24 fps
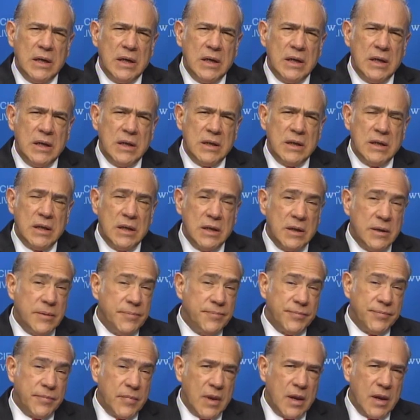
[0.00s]
And
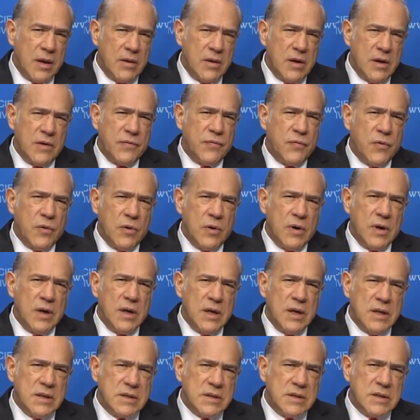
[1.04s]
therefore,
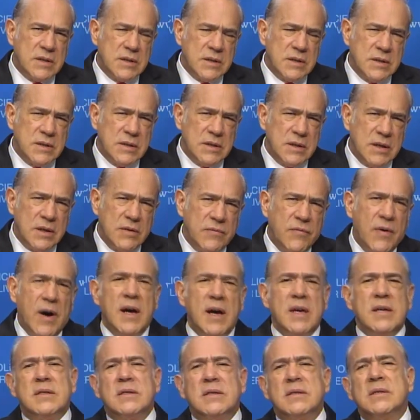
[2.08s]
its
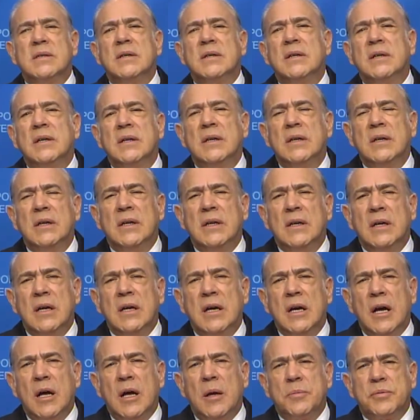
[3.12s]
advice
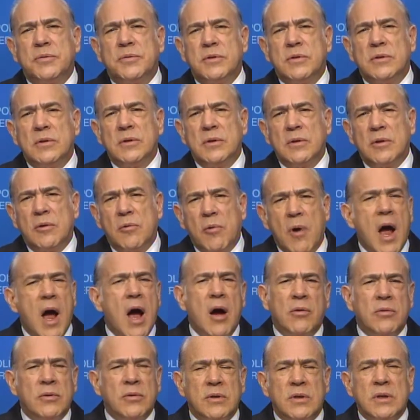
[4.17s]
helps to
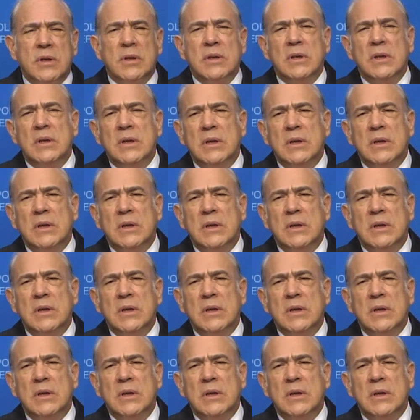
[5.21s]
ground